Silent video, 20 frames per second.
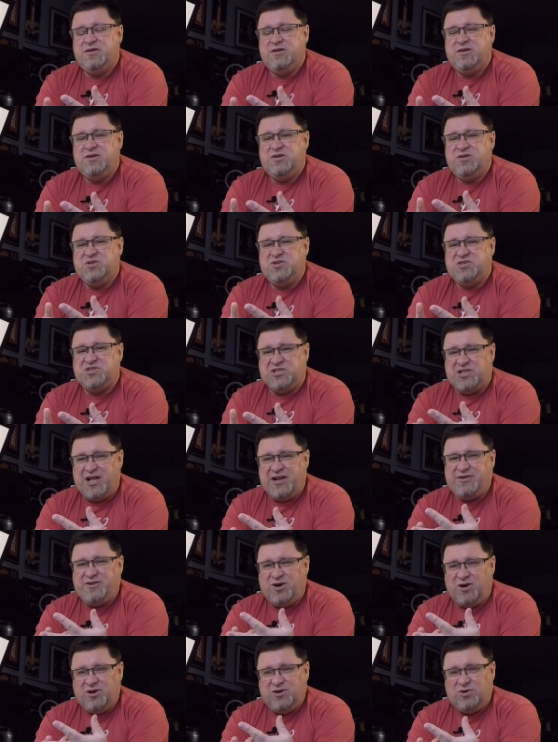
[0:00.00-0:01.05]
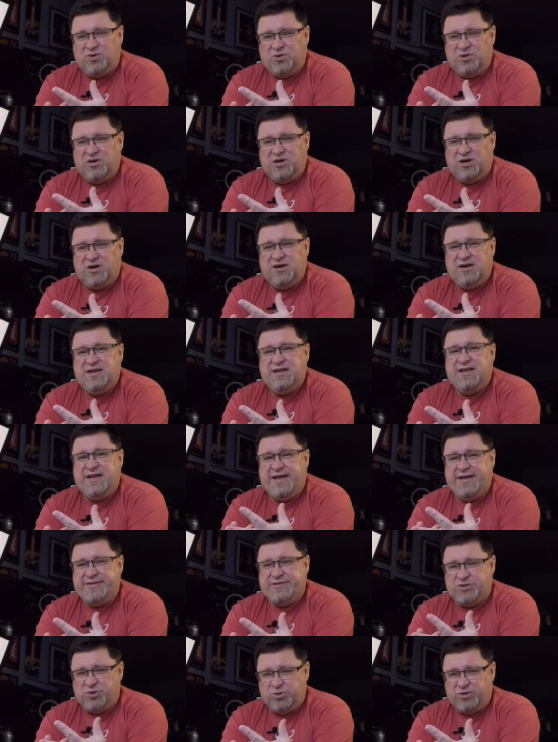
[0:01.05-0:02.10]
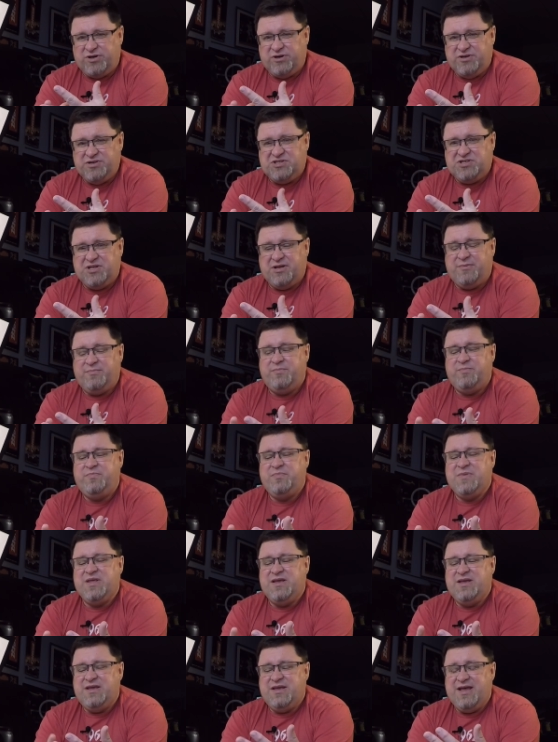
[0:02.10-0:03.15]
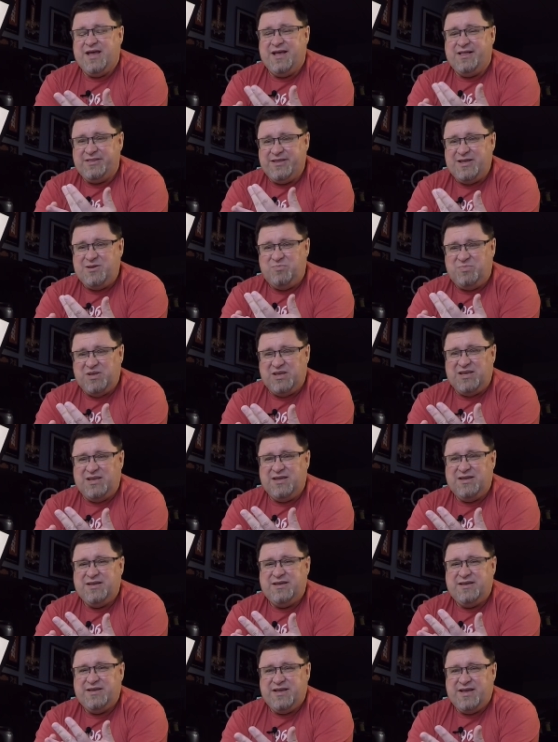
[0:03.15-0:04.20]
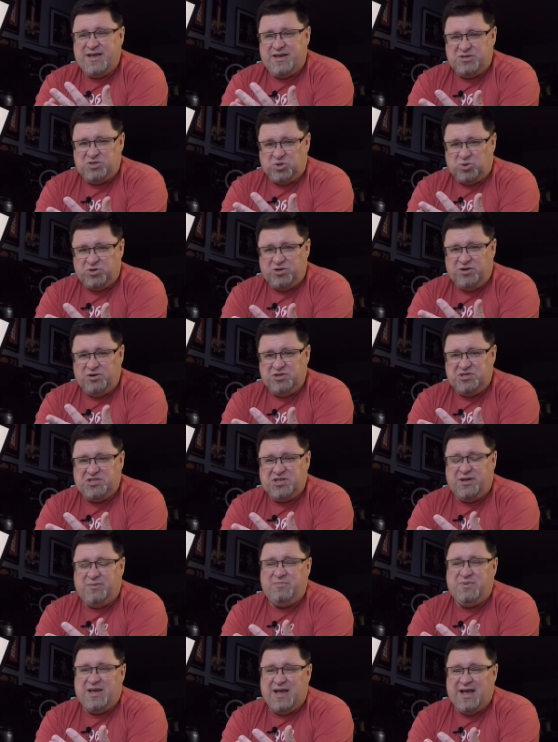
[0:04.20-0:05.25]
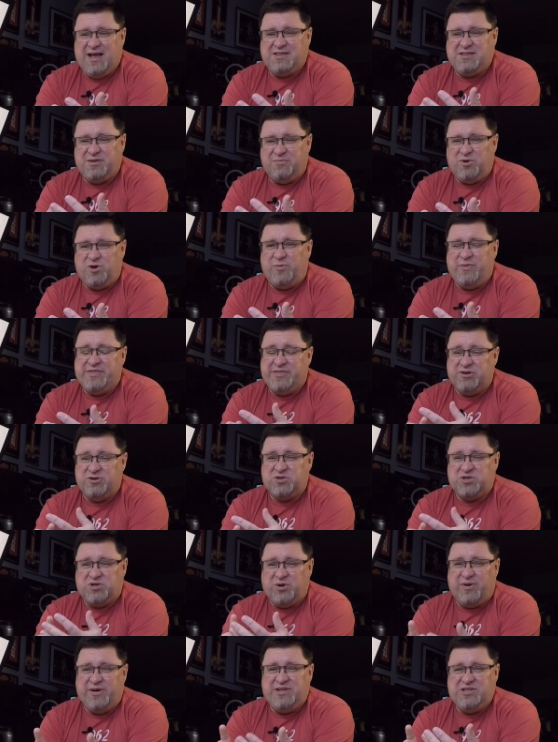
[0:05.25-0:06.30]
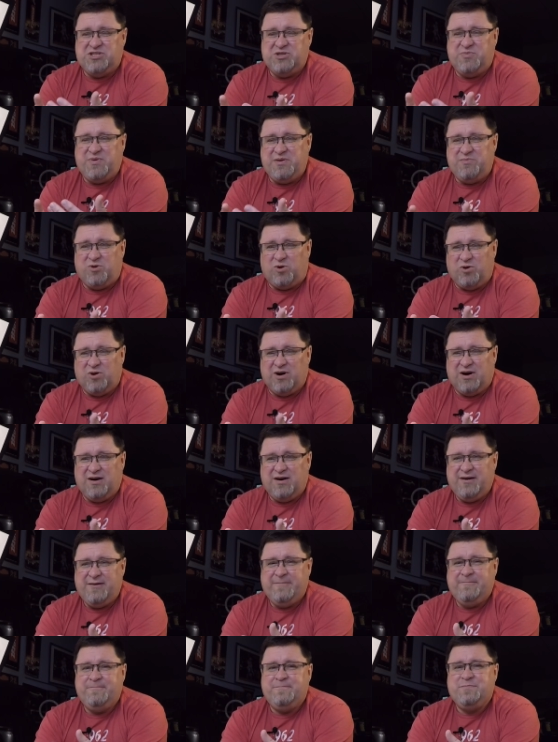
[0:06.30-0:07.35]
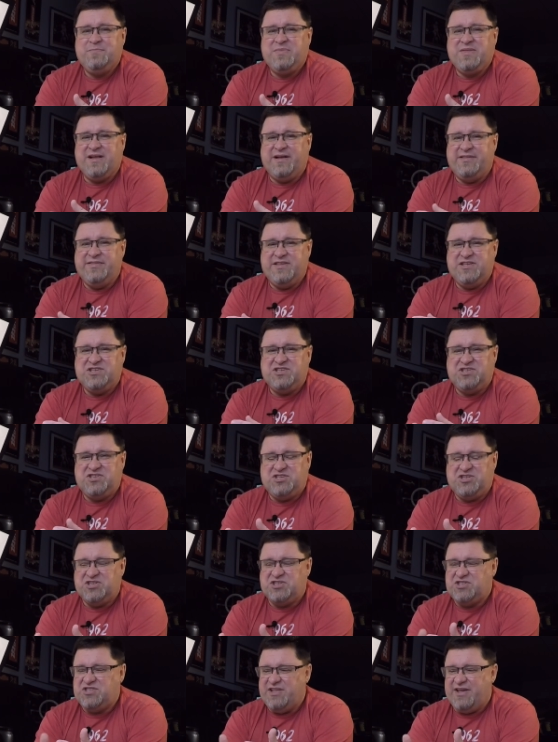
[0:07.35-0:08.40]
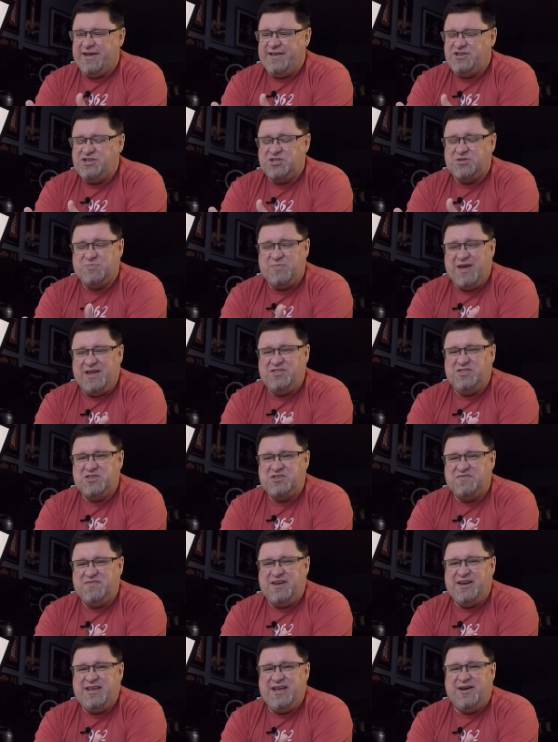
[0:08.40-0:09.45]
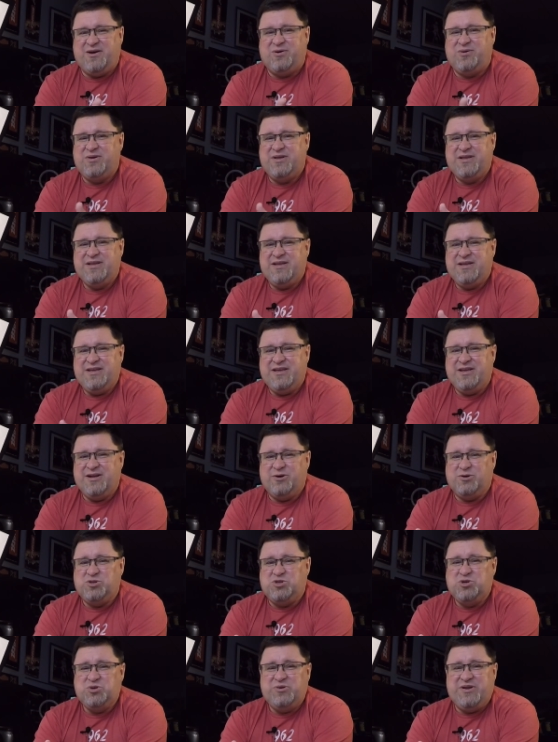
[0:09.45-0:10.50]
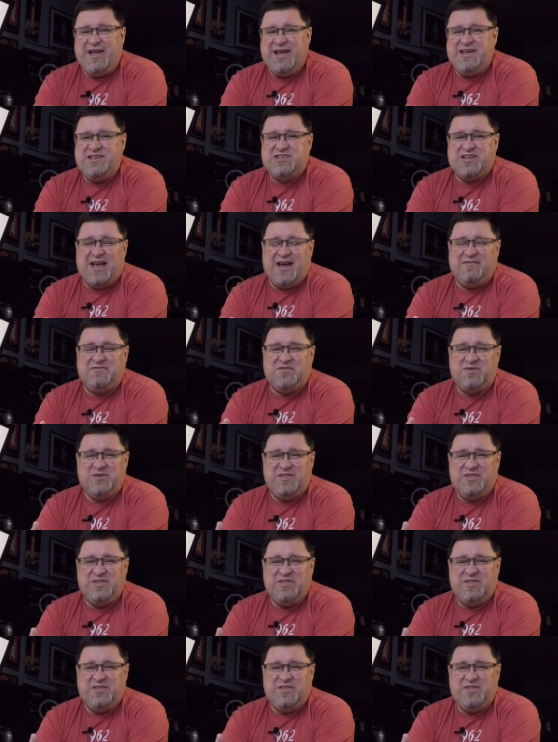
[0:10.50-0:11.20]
Slot Car Corner has ordered some. LEB has ordered some. At the moment, there's going to be more. This is I just made this video, you know, 2 days after the